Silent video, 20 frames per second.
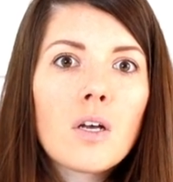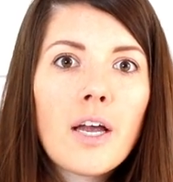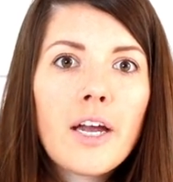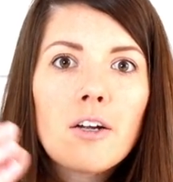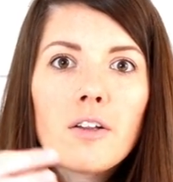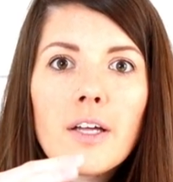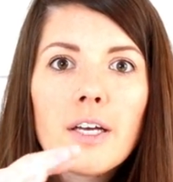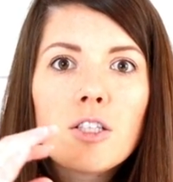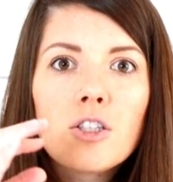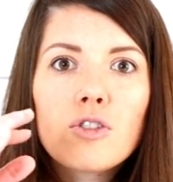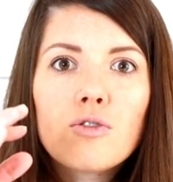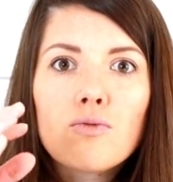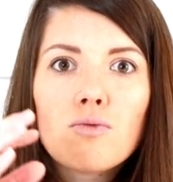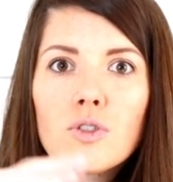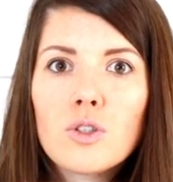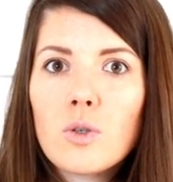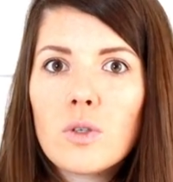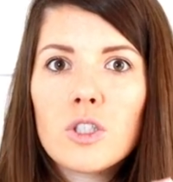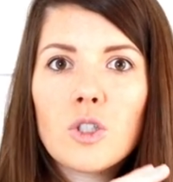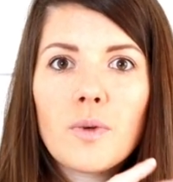airlines,
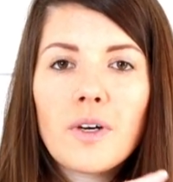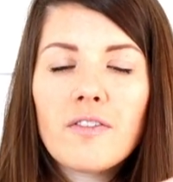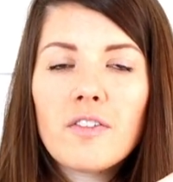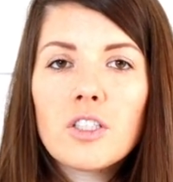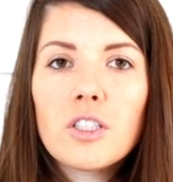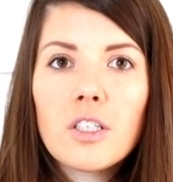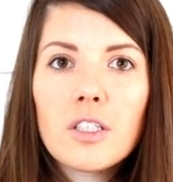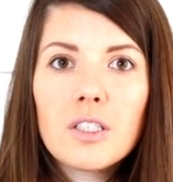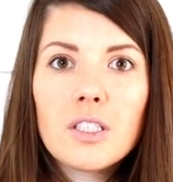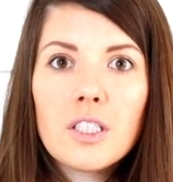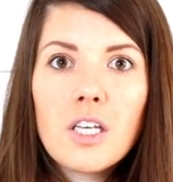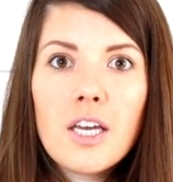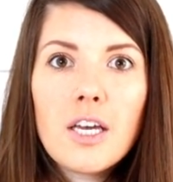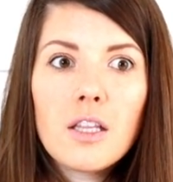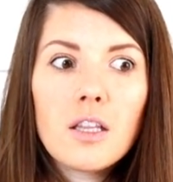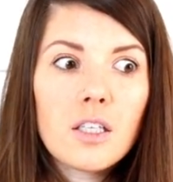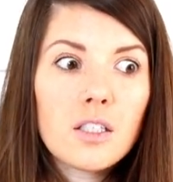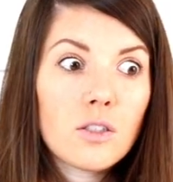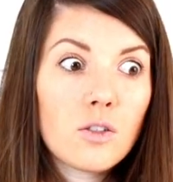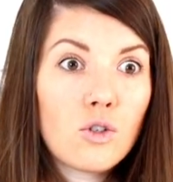resorts, whatever, start
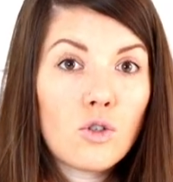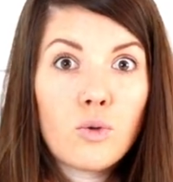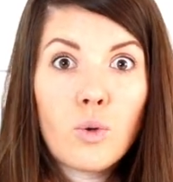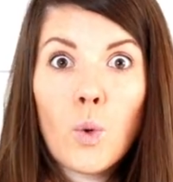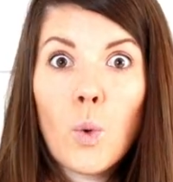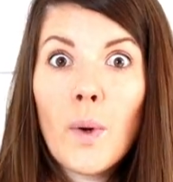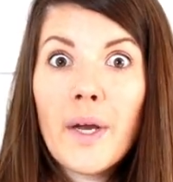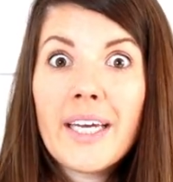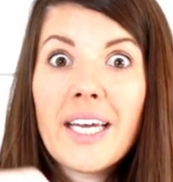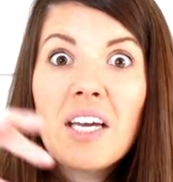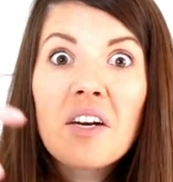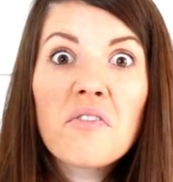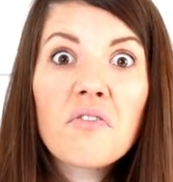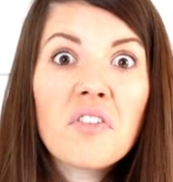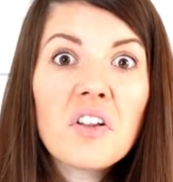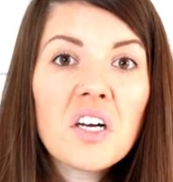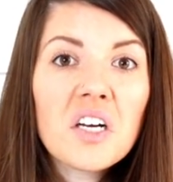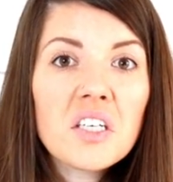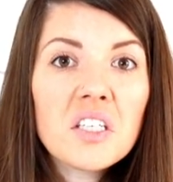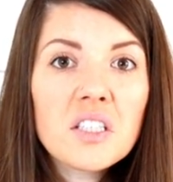seeing this quick
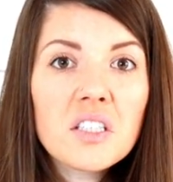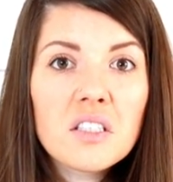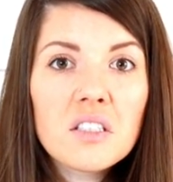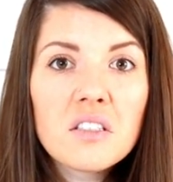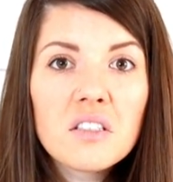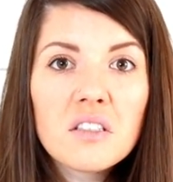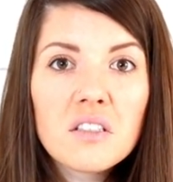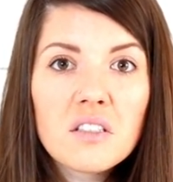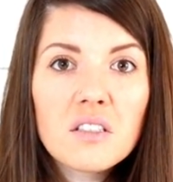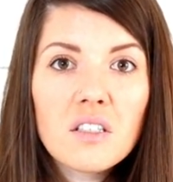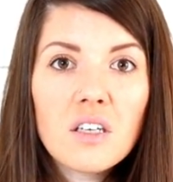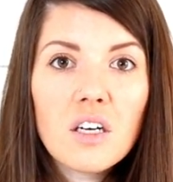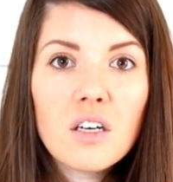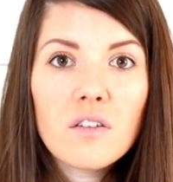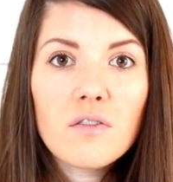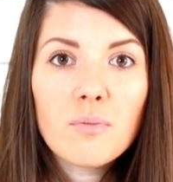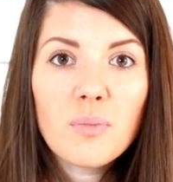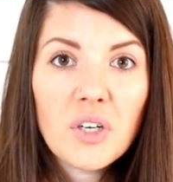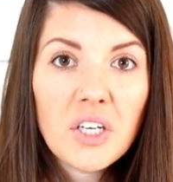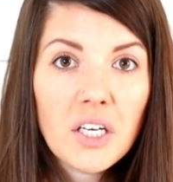influx
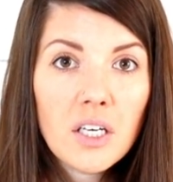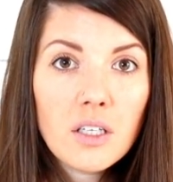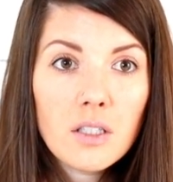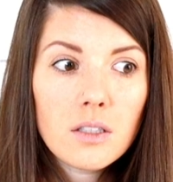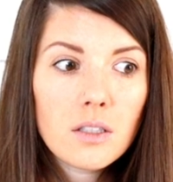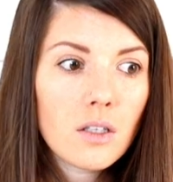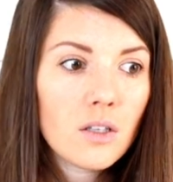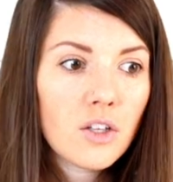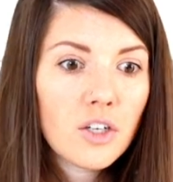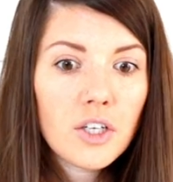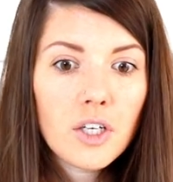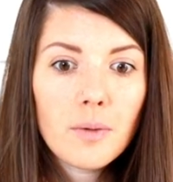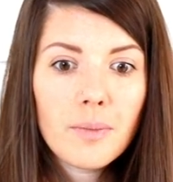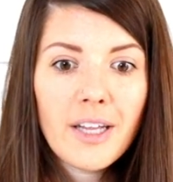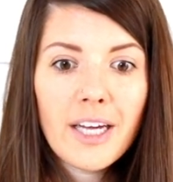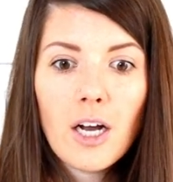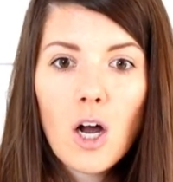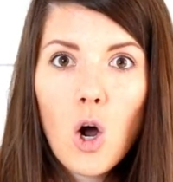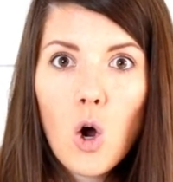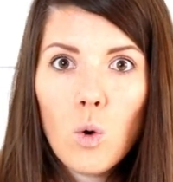of bookings, they're going to be
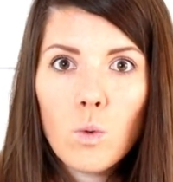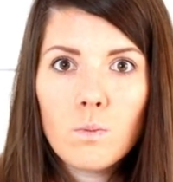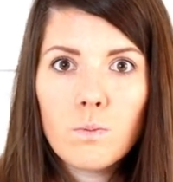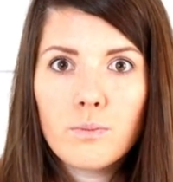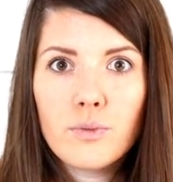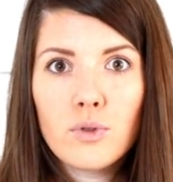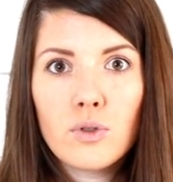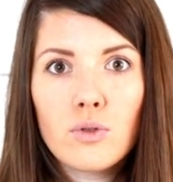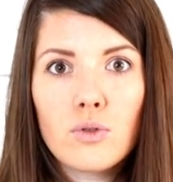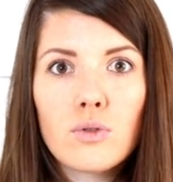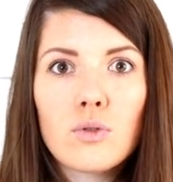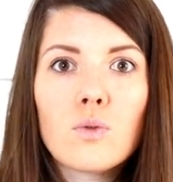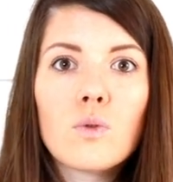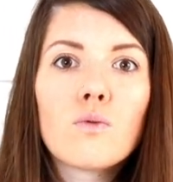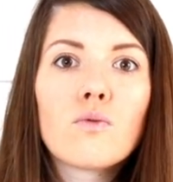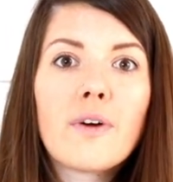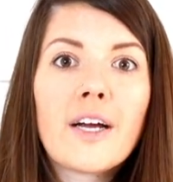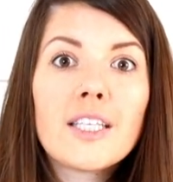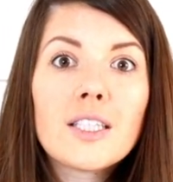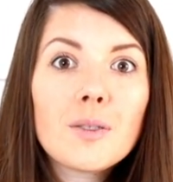like, oh, psh,
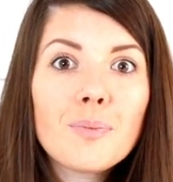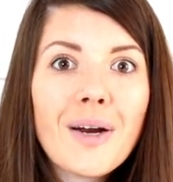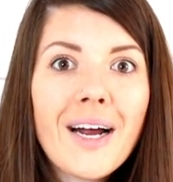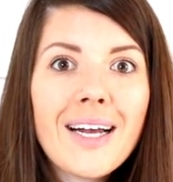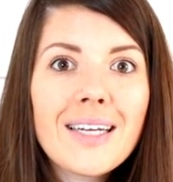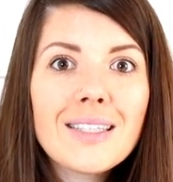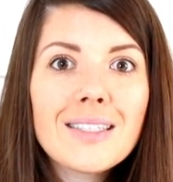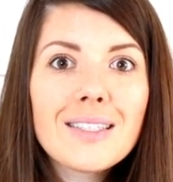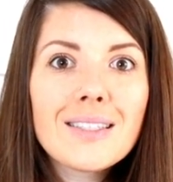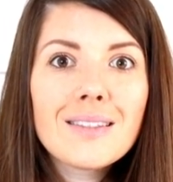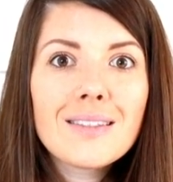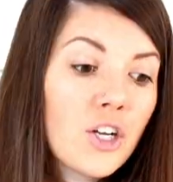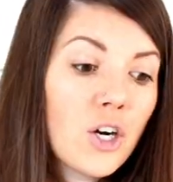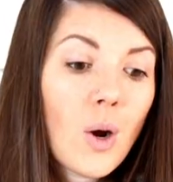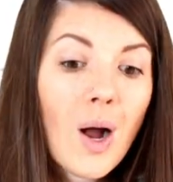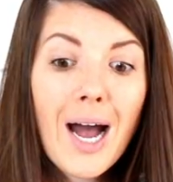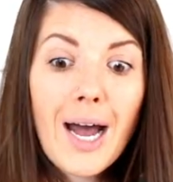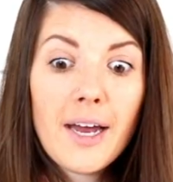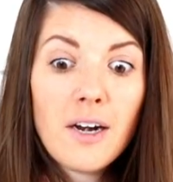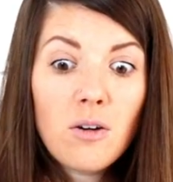raise the price. You
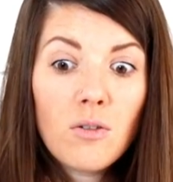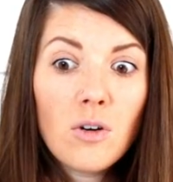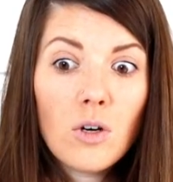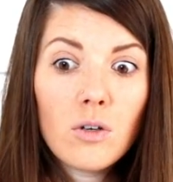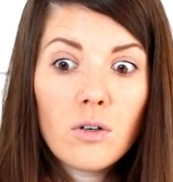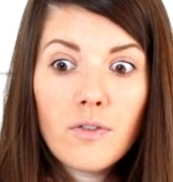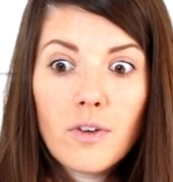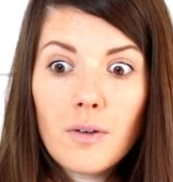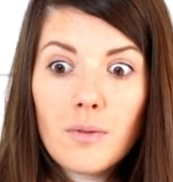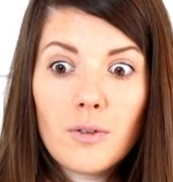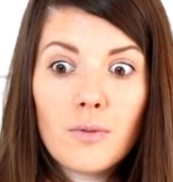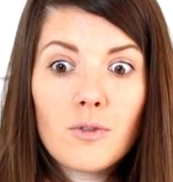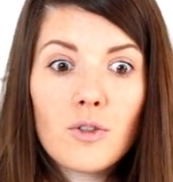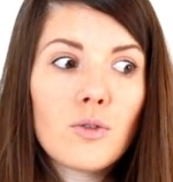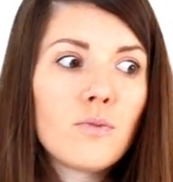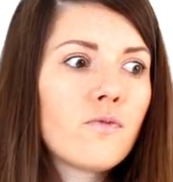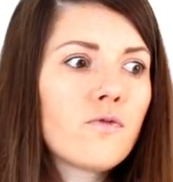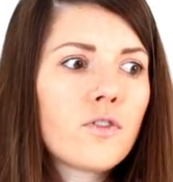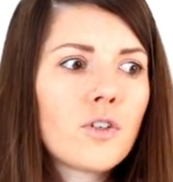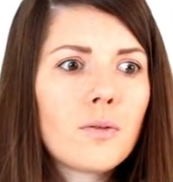know, I don't know if a
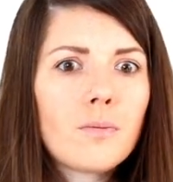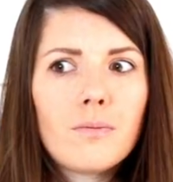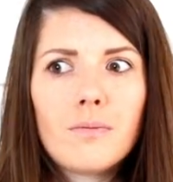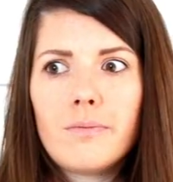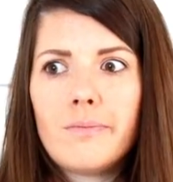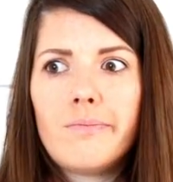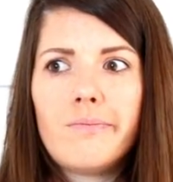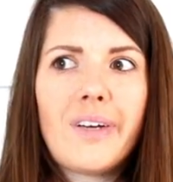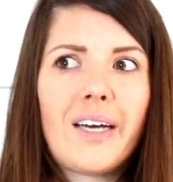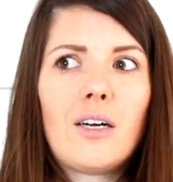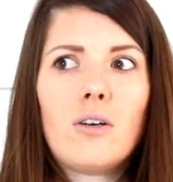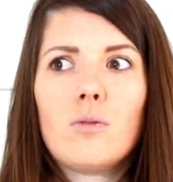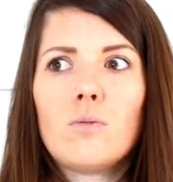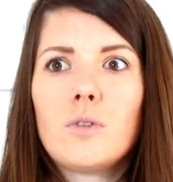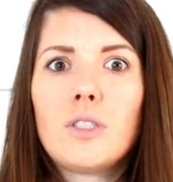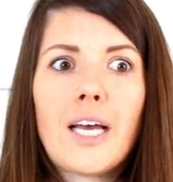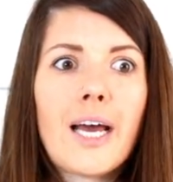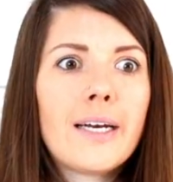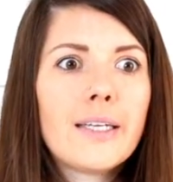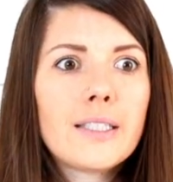group from, I don't
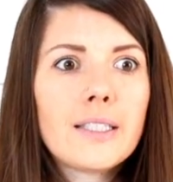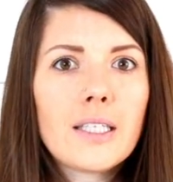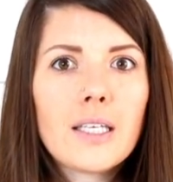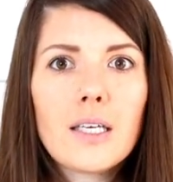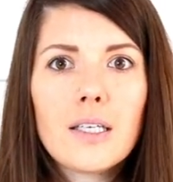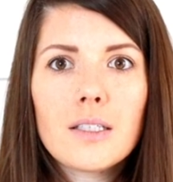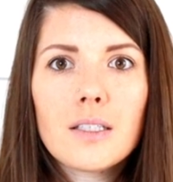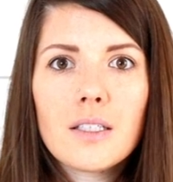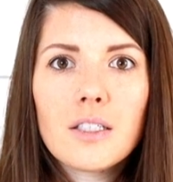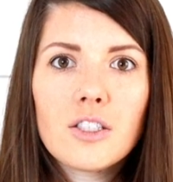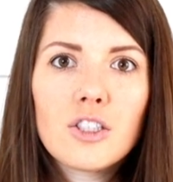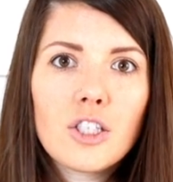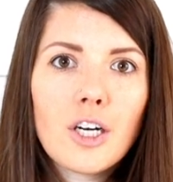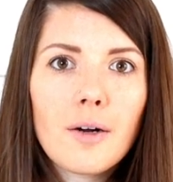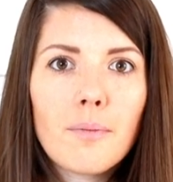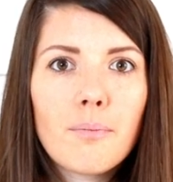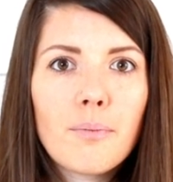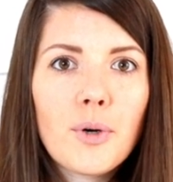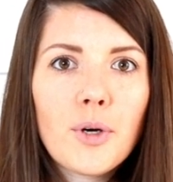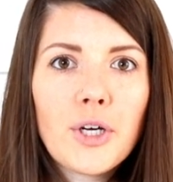know, Tennessee is going to
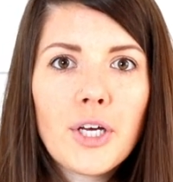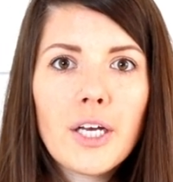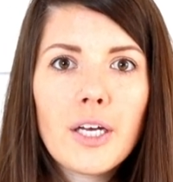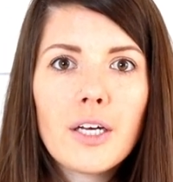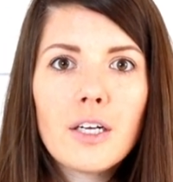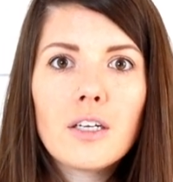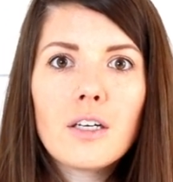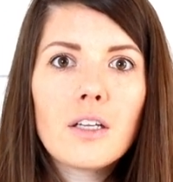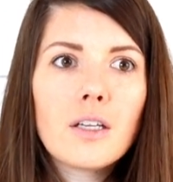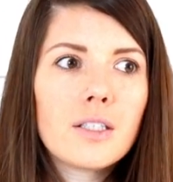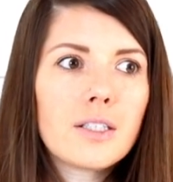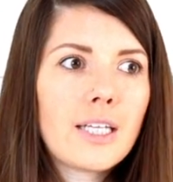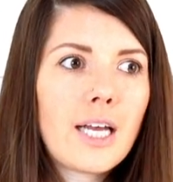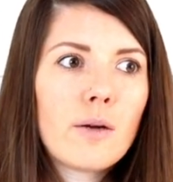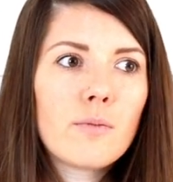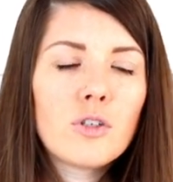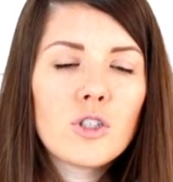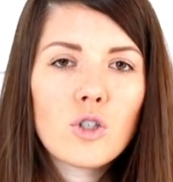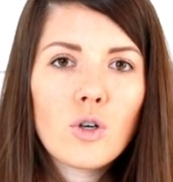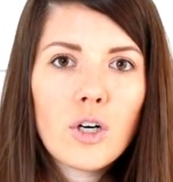start booking into the
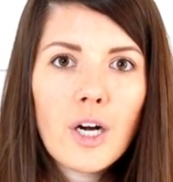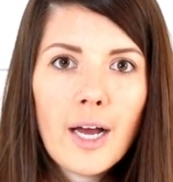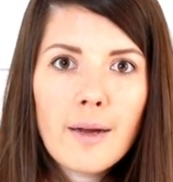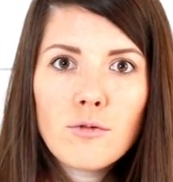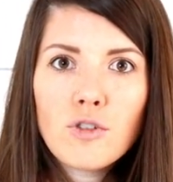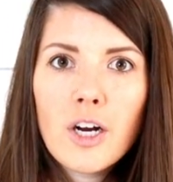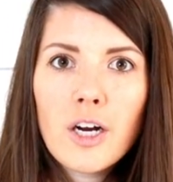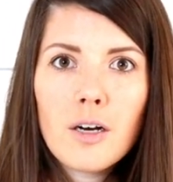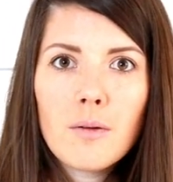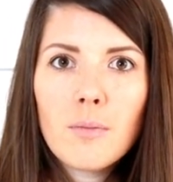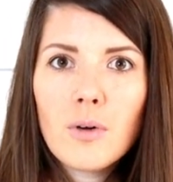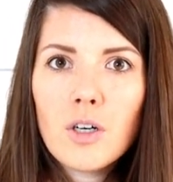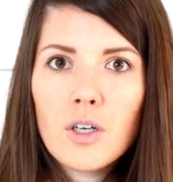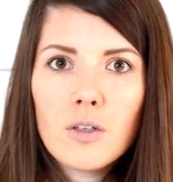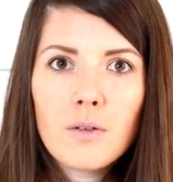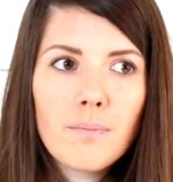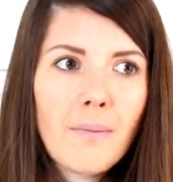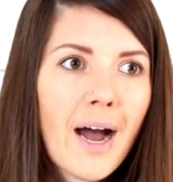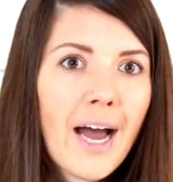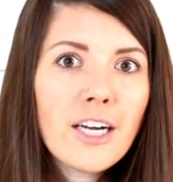same resort I'm trying to
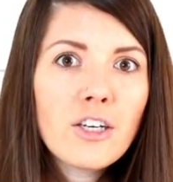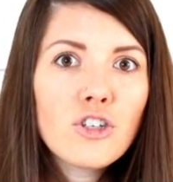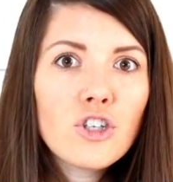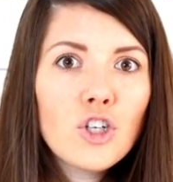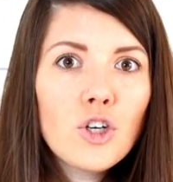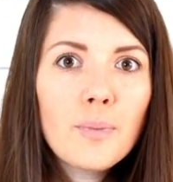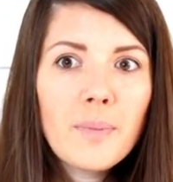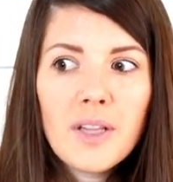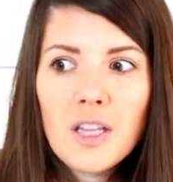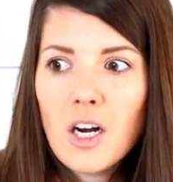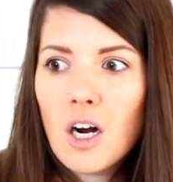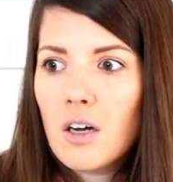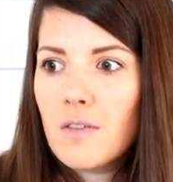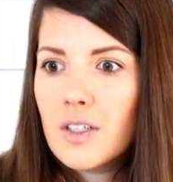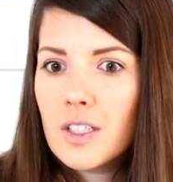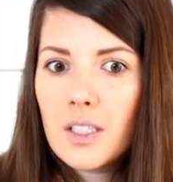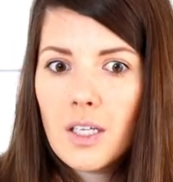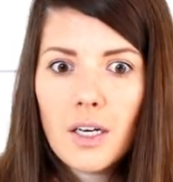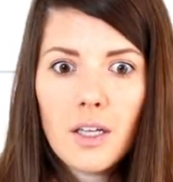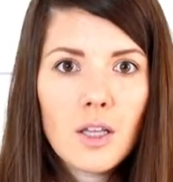book my group, and then all
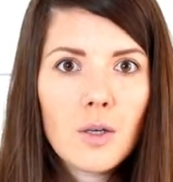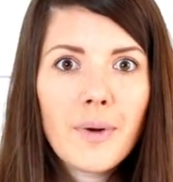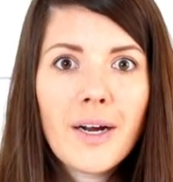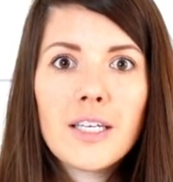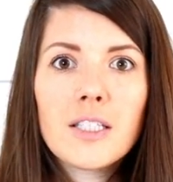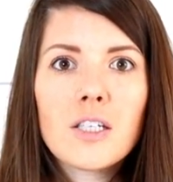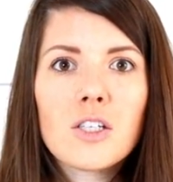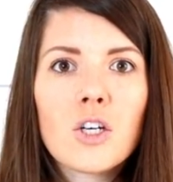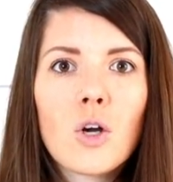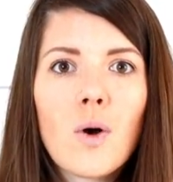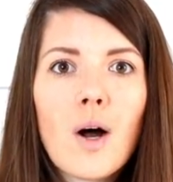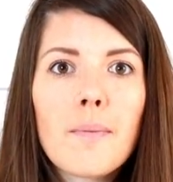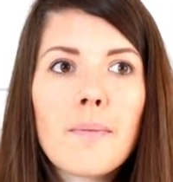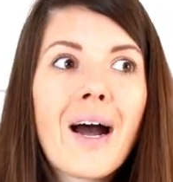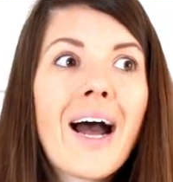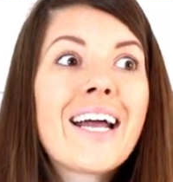of a sudden the prices go up.